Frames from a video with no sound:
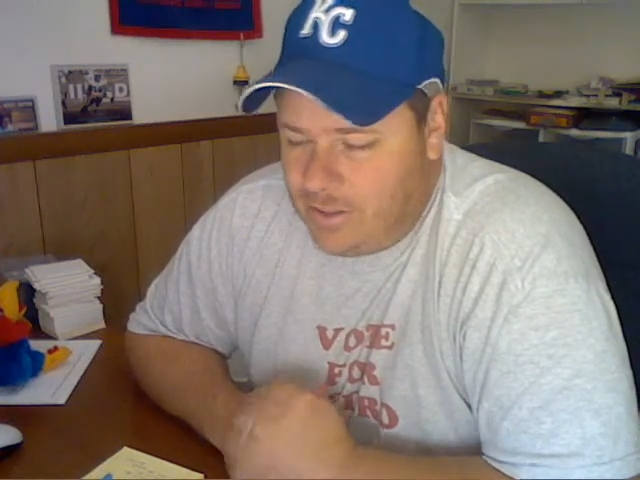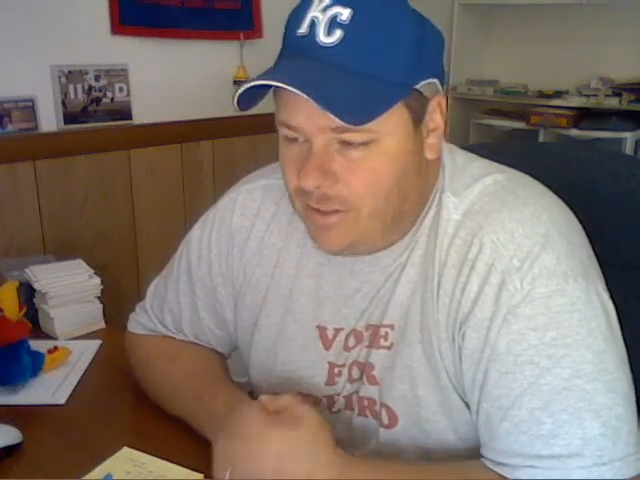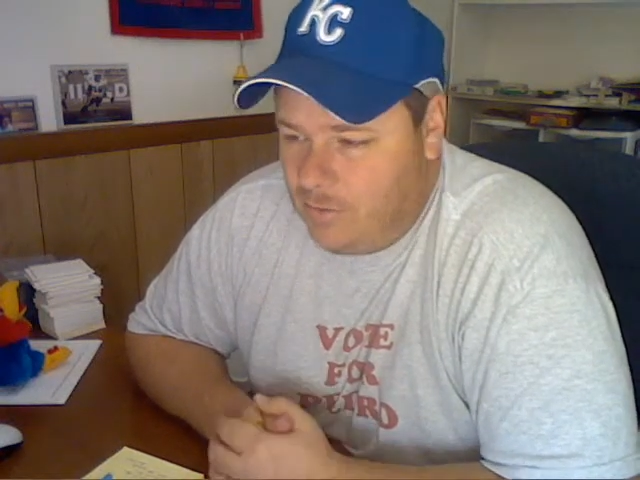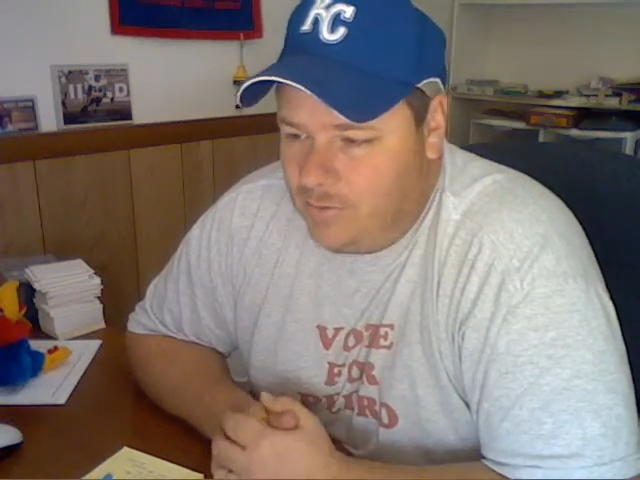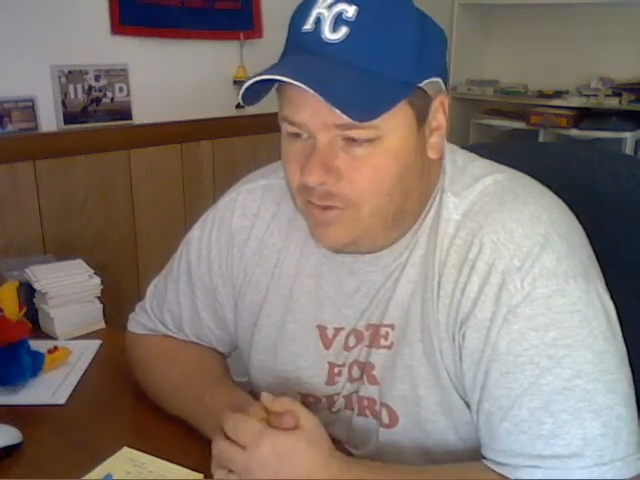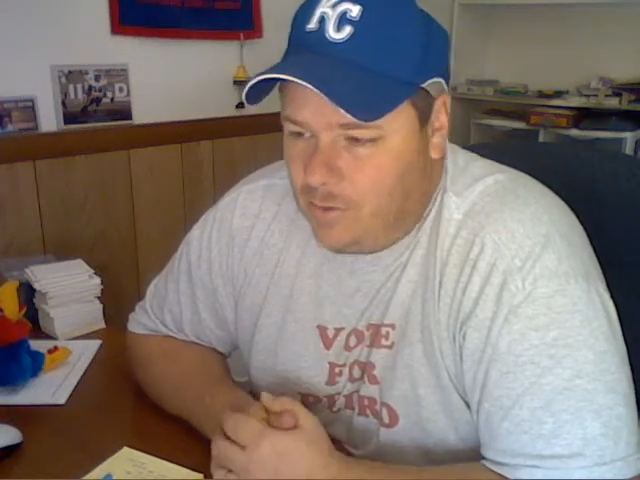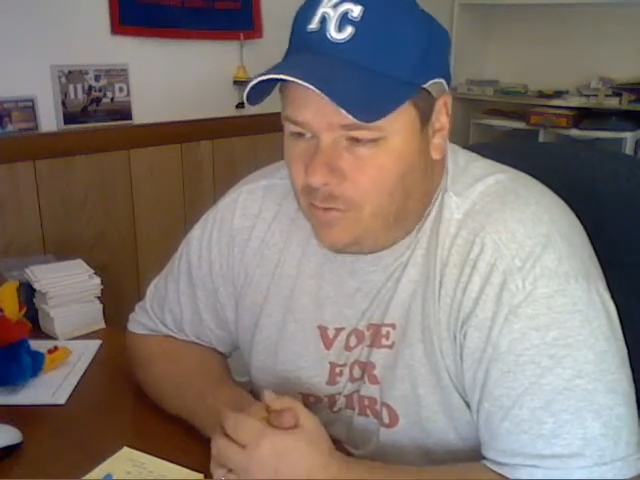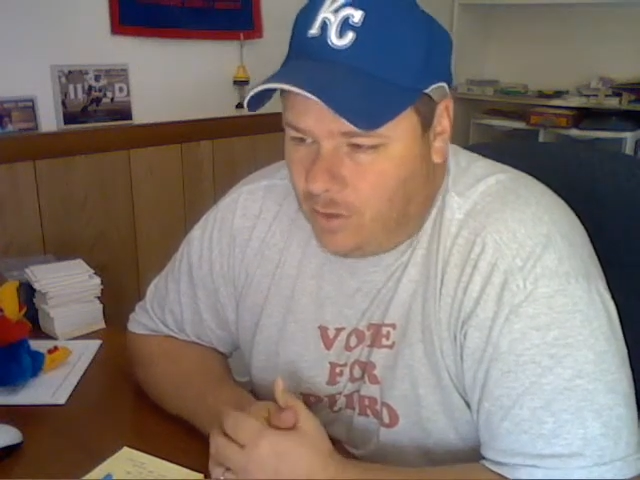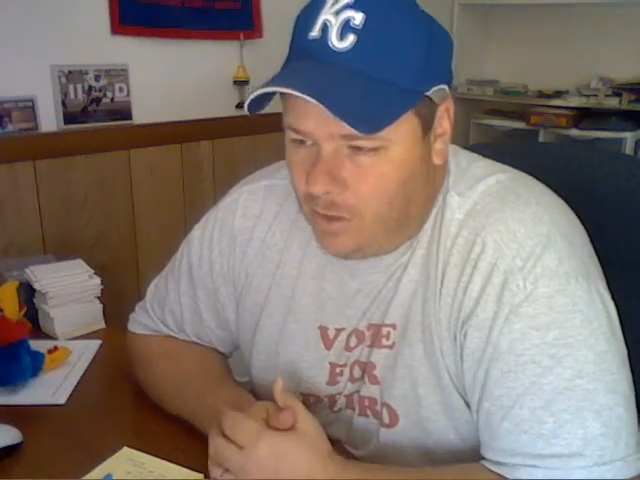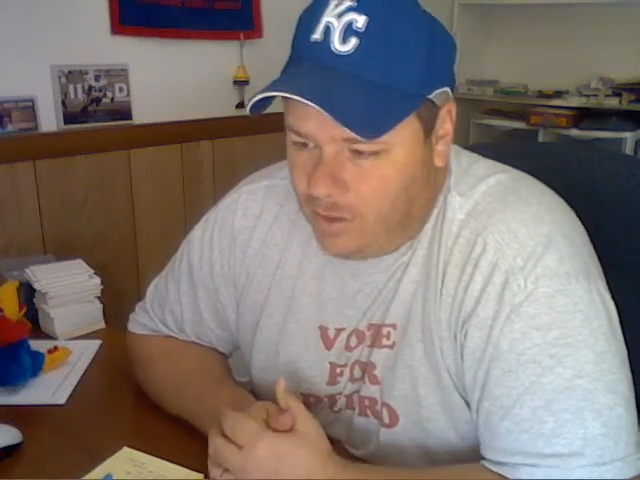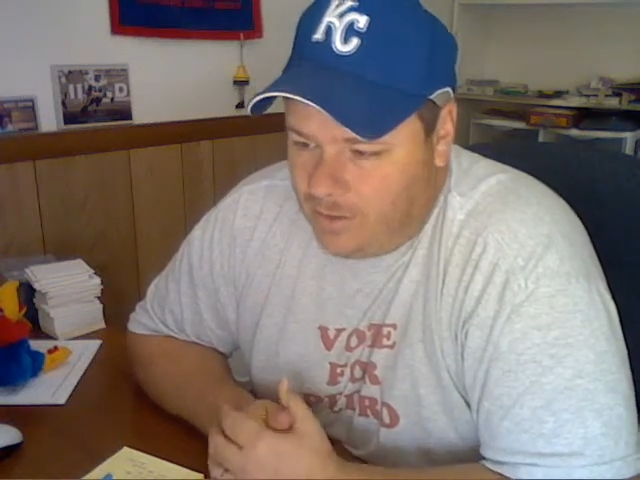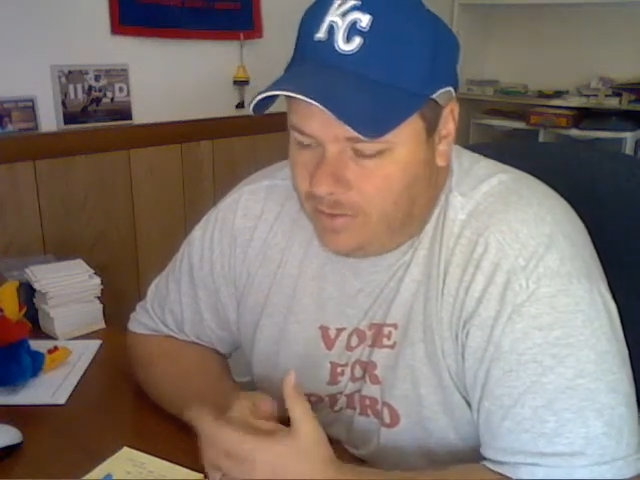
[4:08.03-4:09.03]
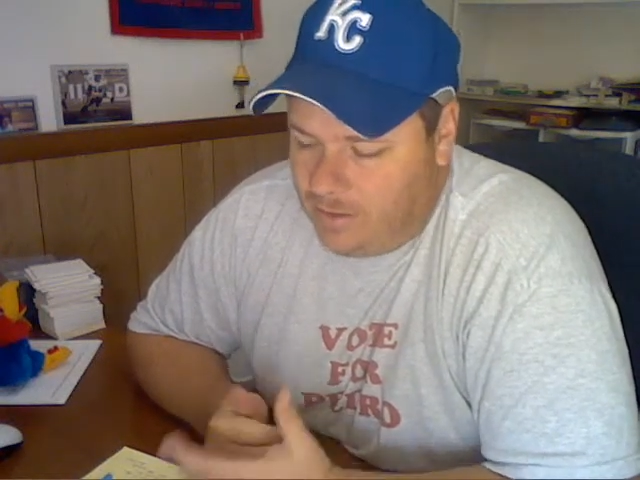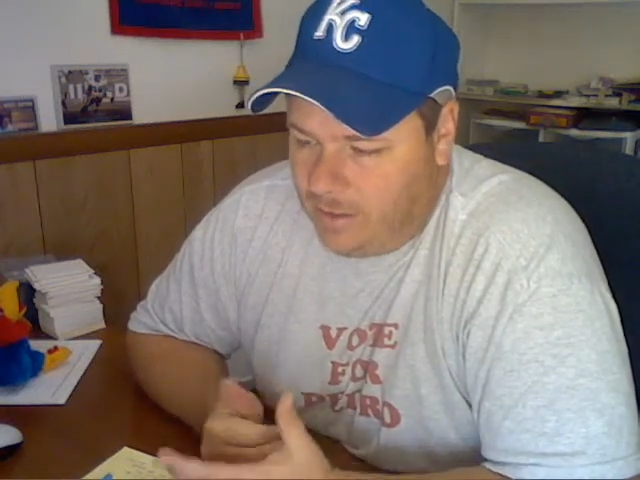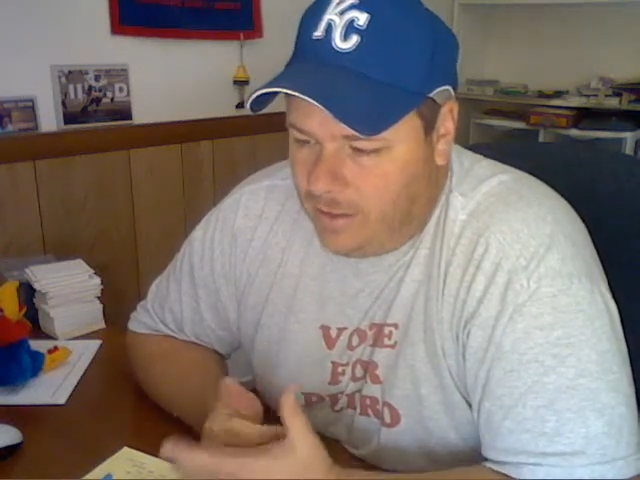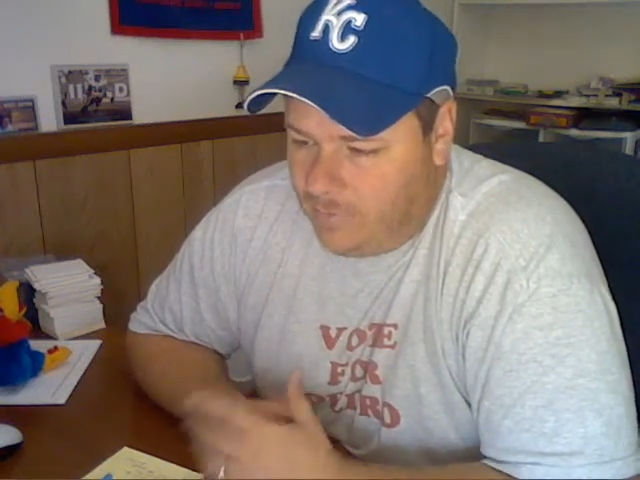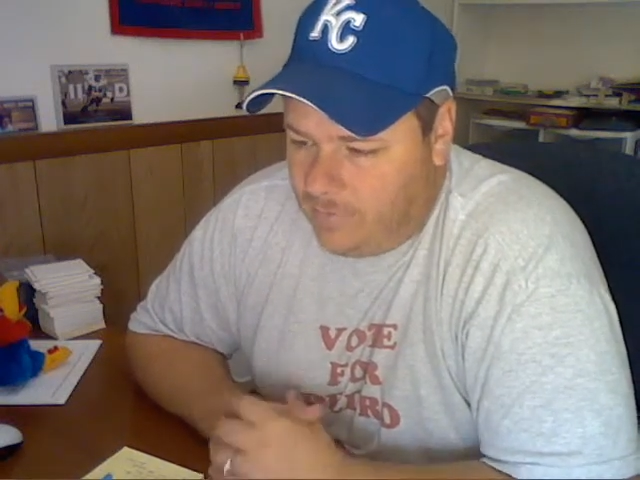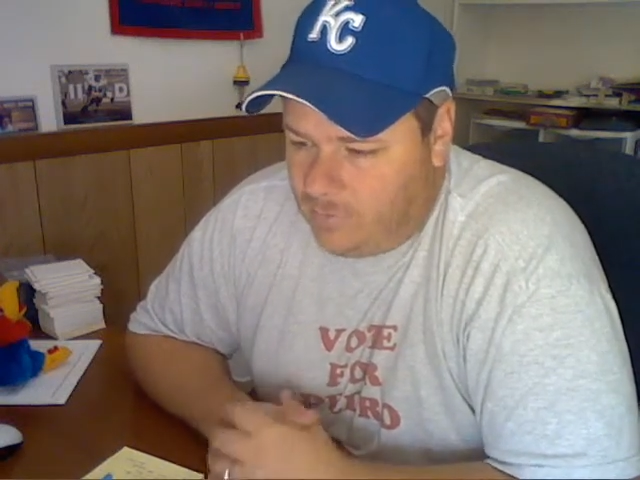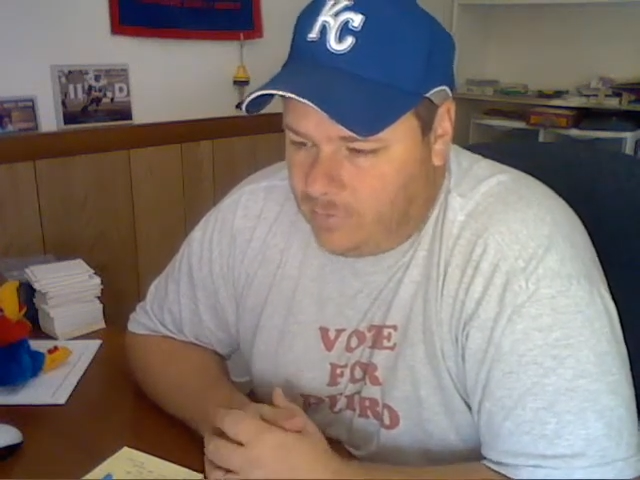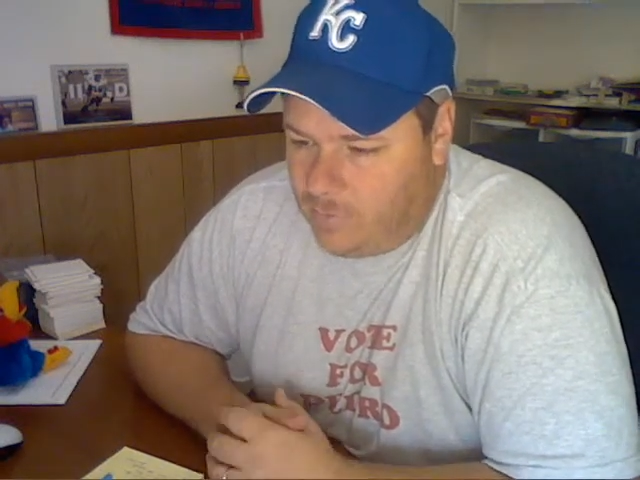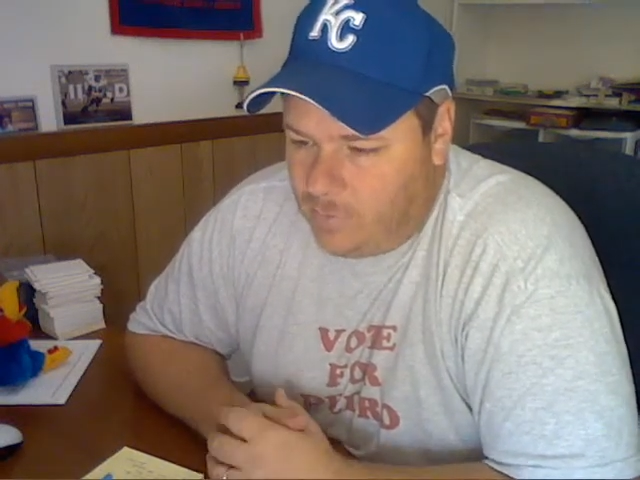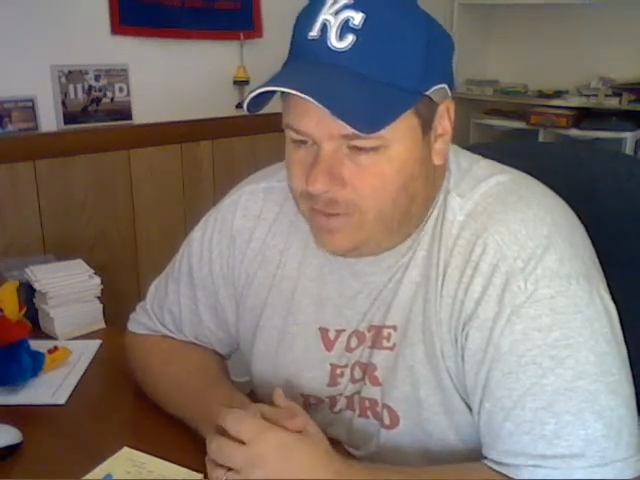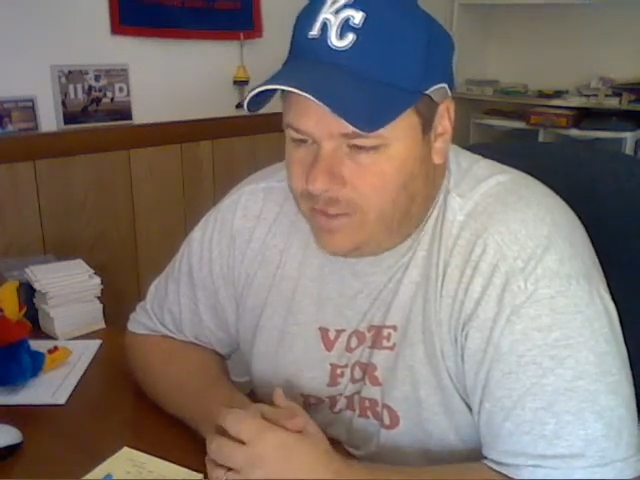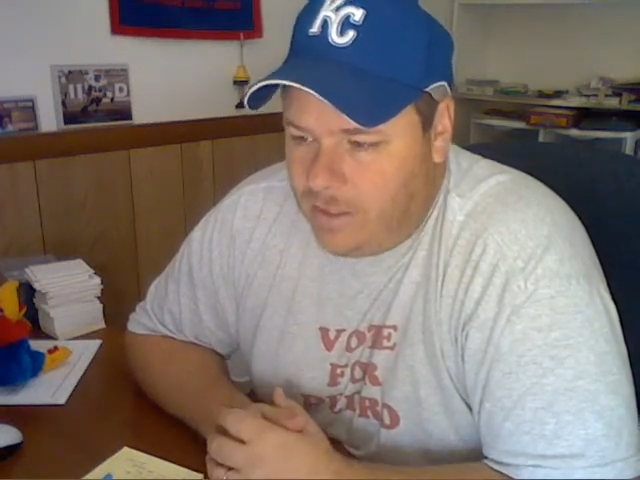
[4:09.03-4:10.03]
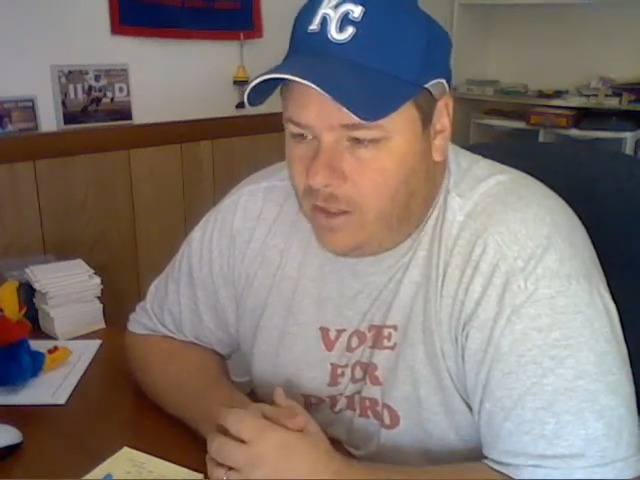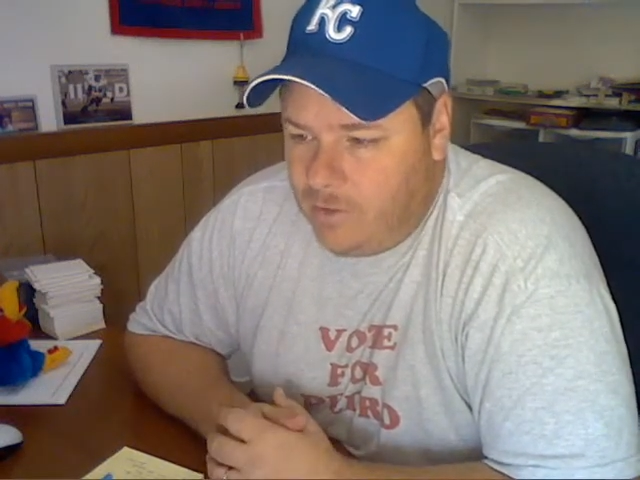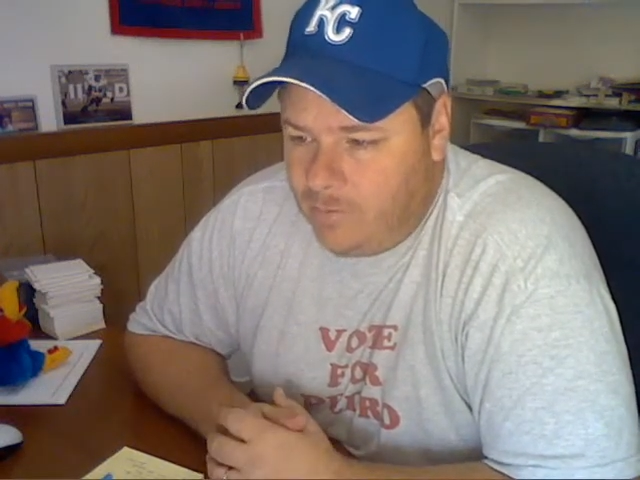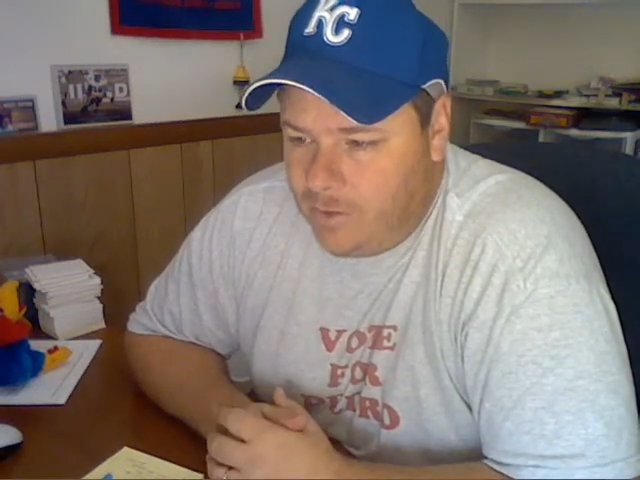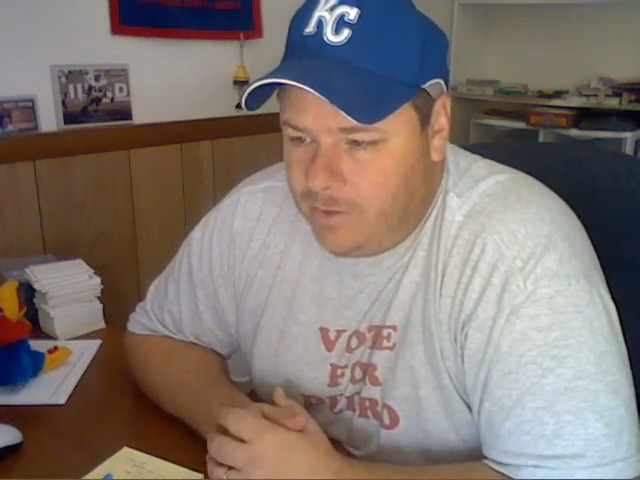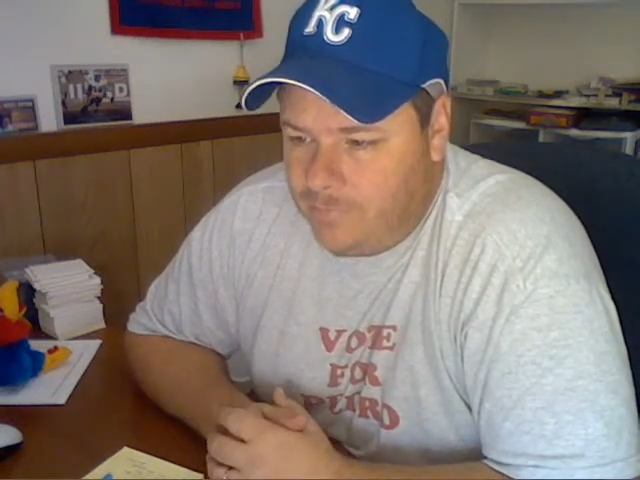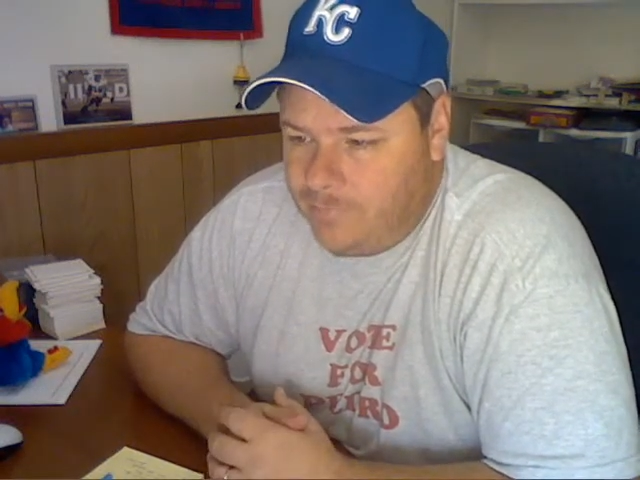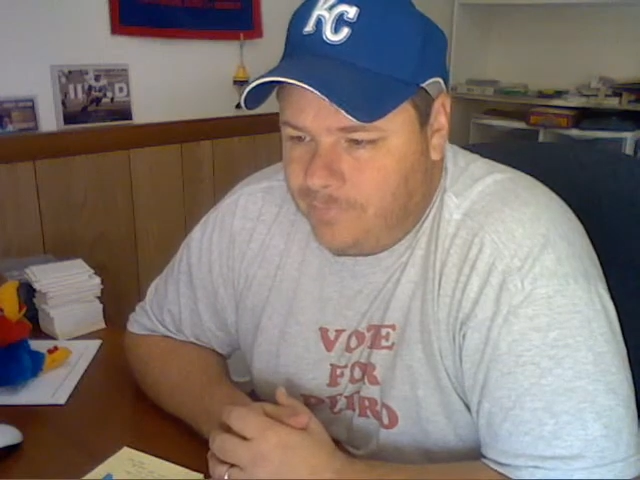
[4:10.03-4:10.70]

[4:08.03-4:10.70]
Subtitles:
didn't know what was going on, and today I have almost 800.